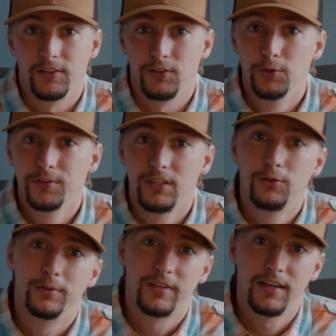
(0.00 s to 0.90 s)
You'll need
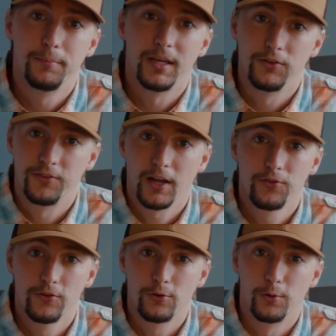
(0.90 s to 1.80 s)
to attend a
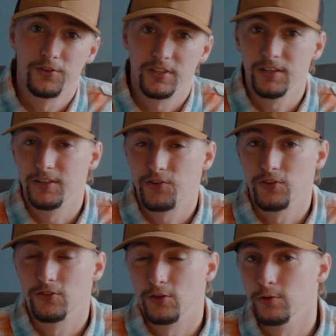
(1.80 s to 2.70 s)
manufacturer's course in
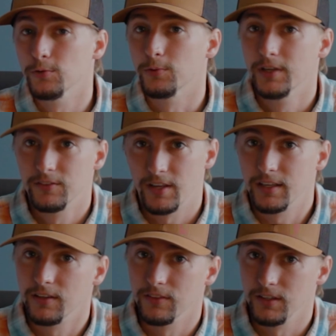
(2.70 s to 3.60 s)
addition to
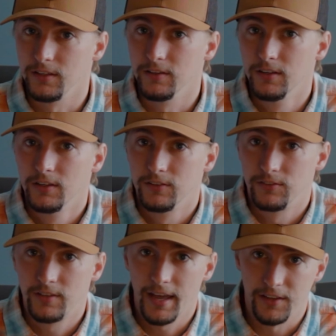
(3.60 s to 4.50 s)
taking the
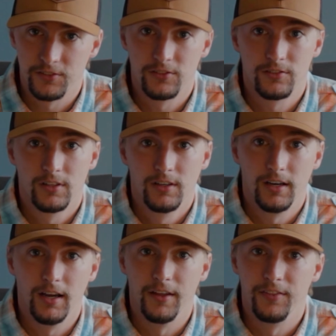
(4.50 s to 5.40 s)
tests,
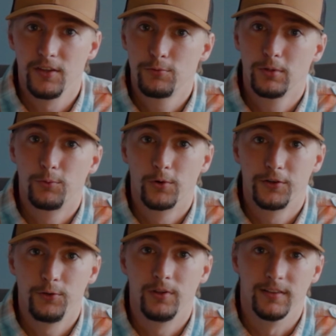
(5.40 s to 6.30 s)
and this will
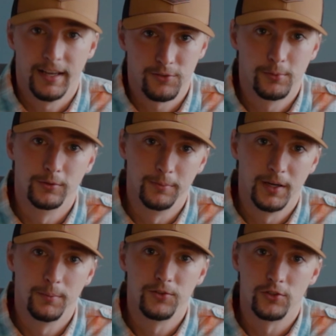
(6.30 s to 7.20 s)
award you the Light Sport
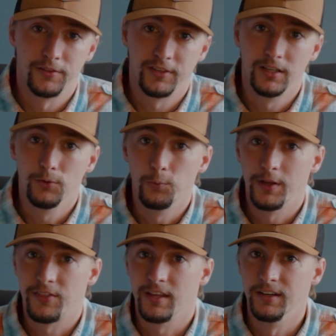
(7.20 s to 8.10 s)
Repairman Certificate
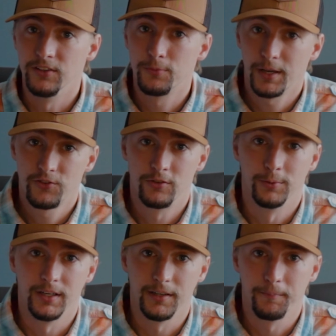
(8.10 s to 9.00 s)
with an inspection
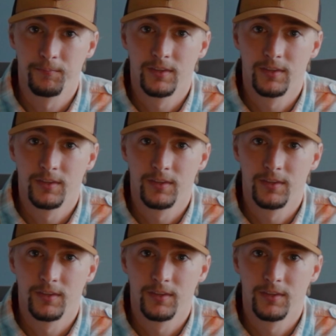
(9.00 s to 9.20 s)
rating.